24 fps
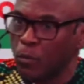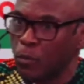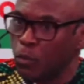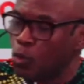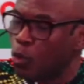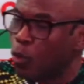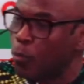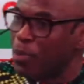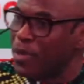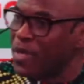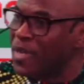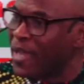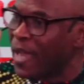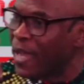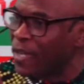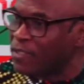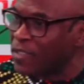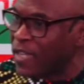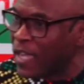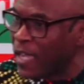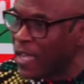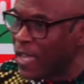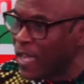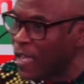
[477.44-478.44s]
to bring
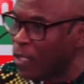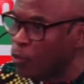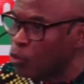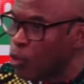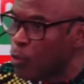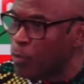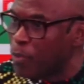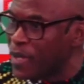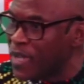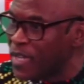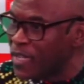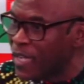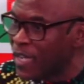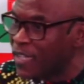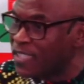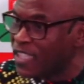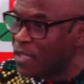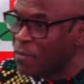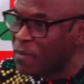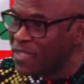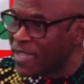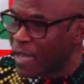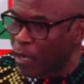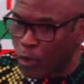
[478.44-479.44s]
out uh, to bring uh,
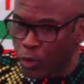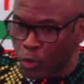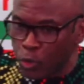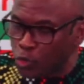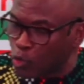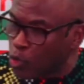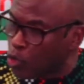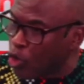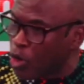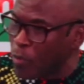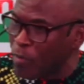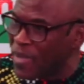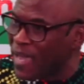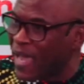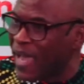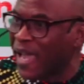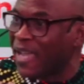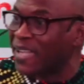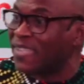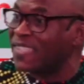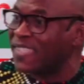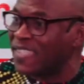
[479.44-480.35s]
Timi Dakolo to come here and